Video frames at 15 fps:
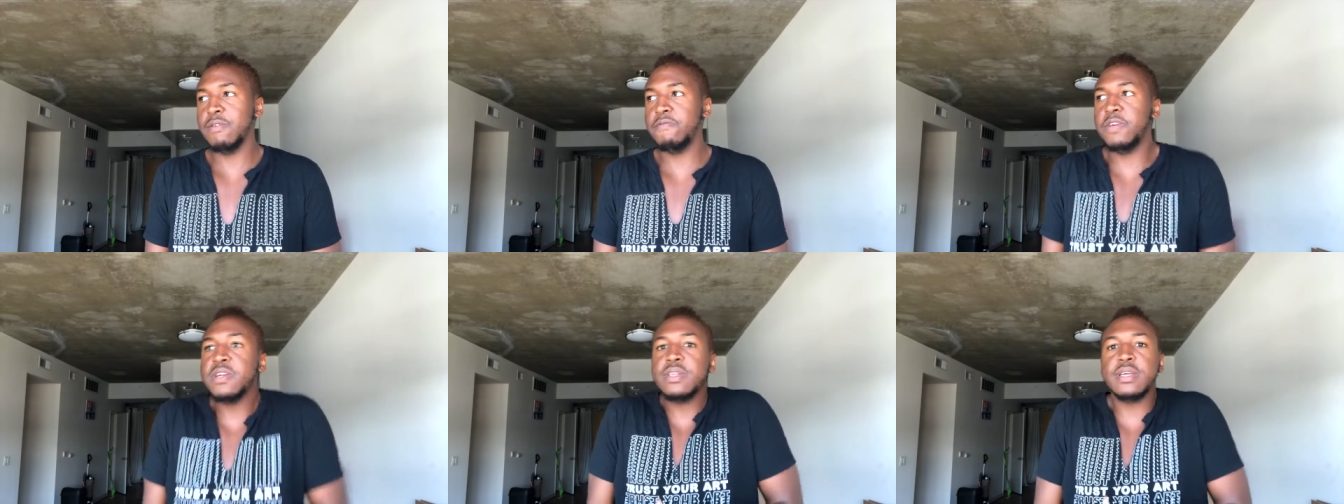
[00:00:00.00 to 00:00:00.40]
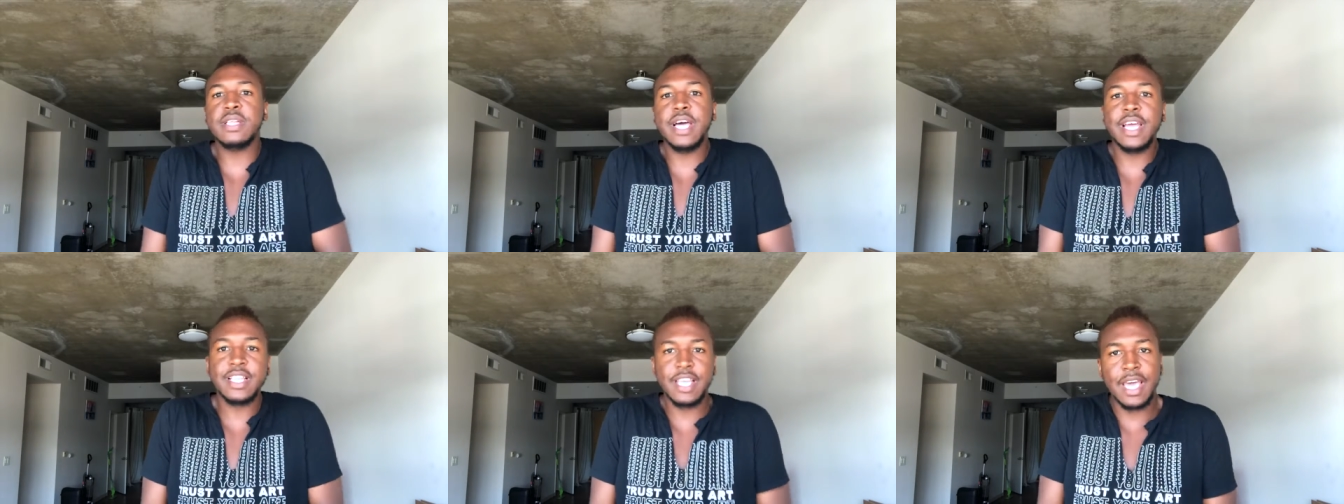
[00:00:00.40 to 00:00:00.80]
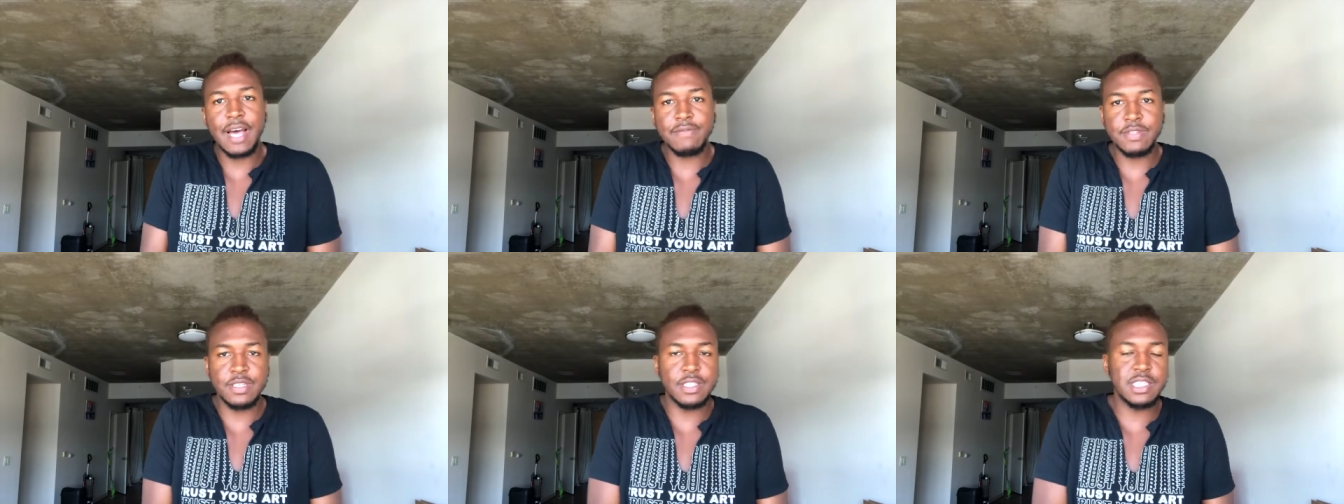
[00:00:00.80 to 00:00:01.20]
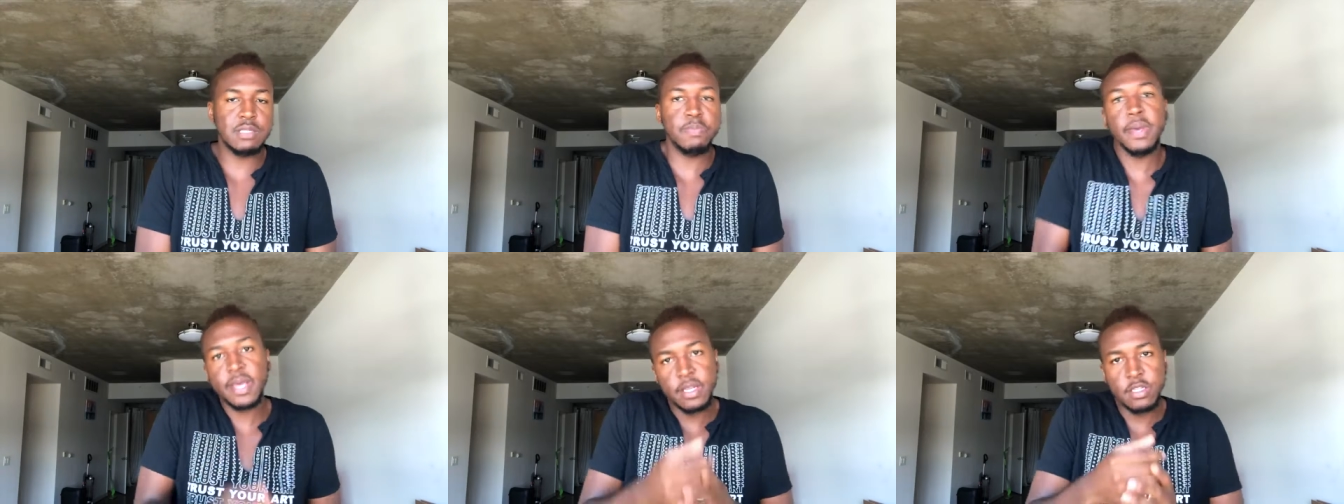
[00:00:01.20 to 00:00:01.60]
feeling like they have to
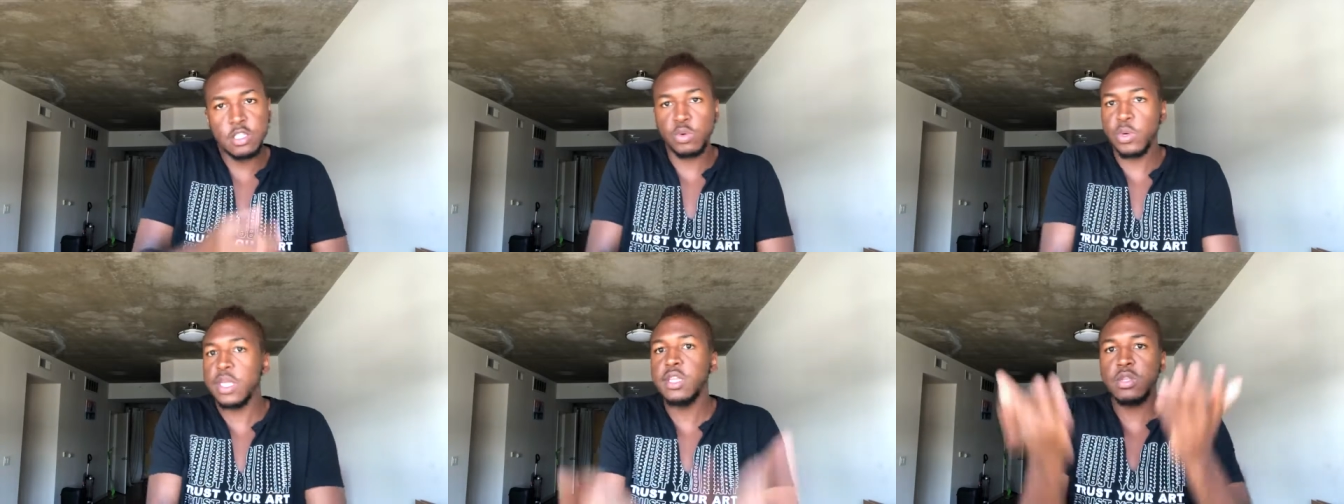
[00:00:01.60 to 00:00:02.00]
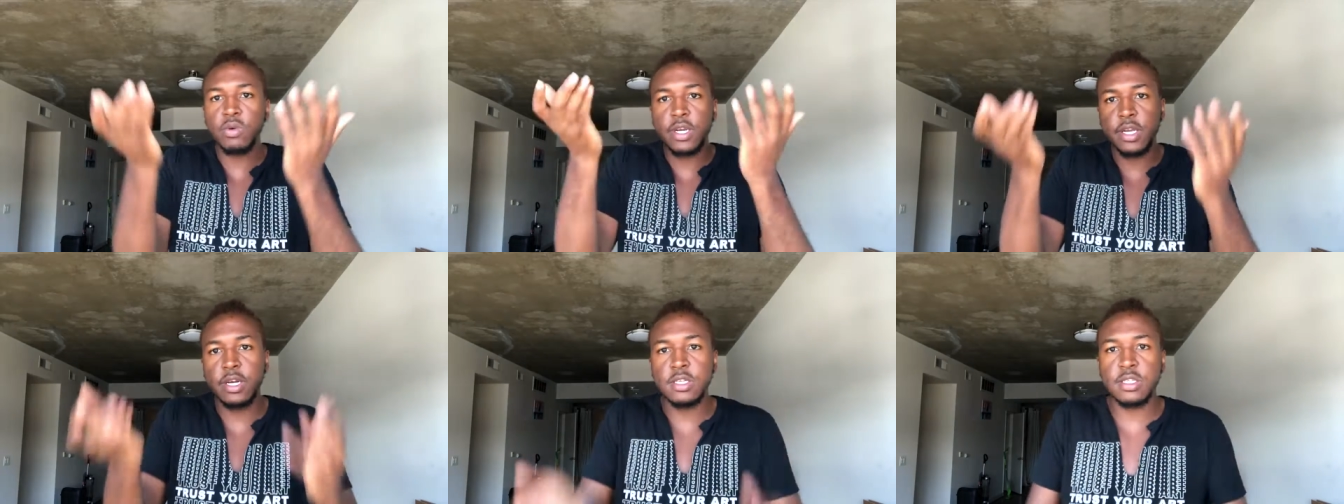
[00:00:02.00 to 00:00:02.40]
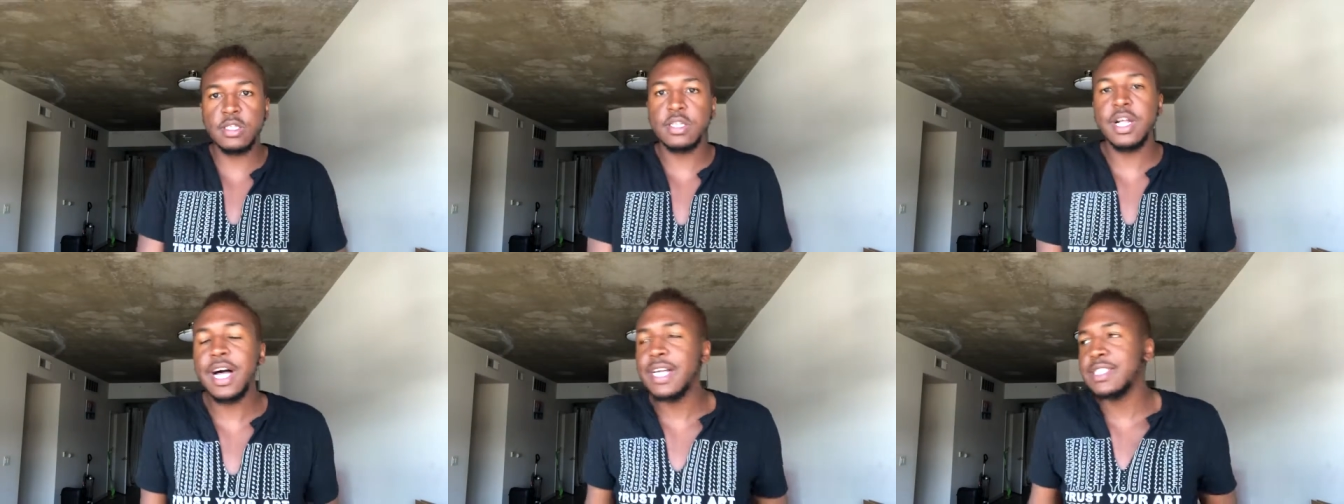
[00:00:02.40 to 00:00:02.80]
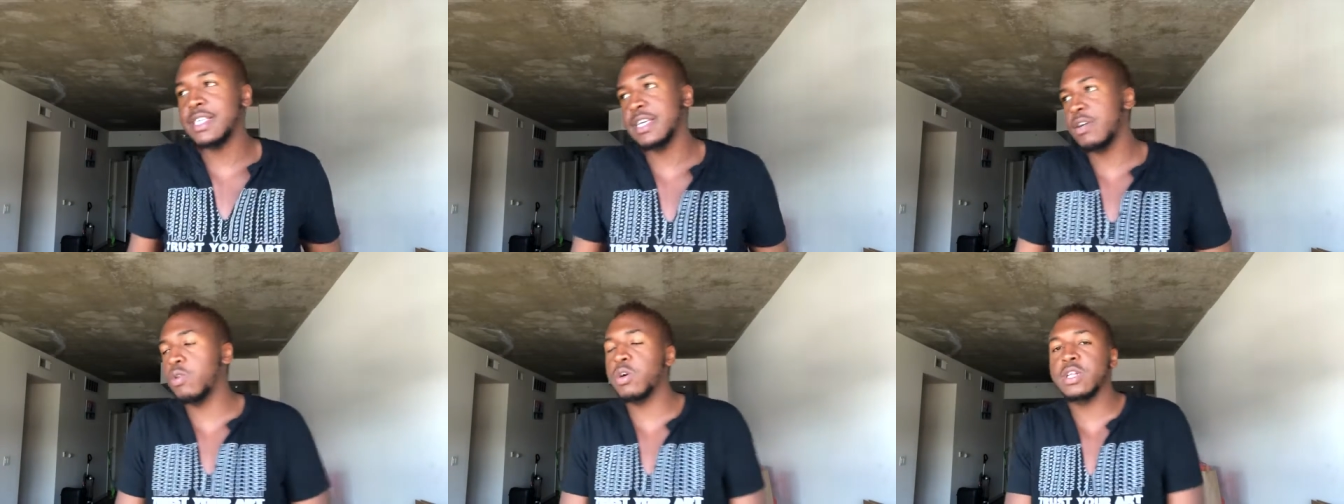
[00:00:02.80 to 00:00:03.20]
spend 23 years in the
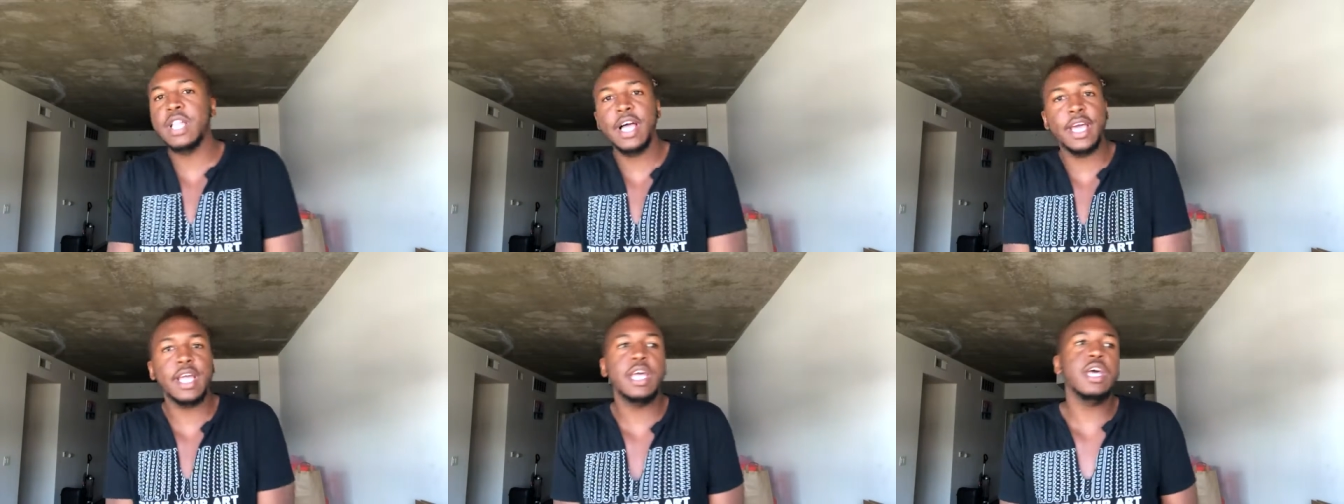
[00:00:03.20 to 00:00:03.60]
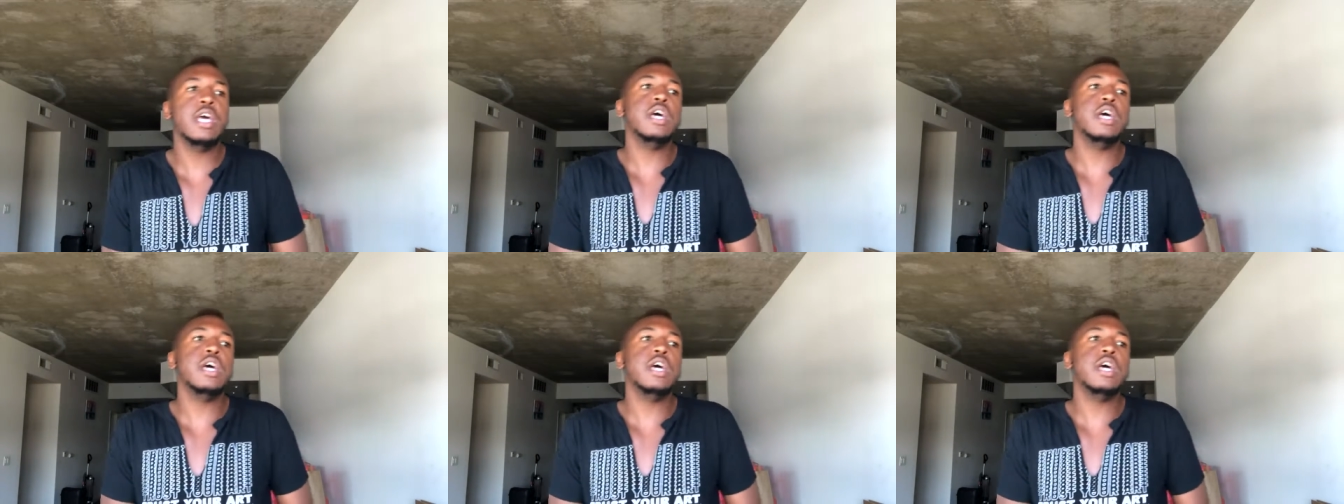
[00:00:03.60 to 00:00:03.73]
closet or like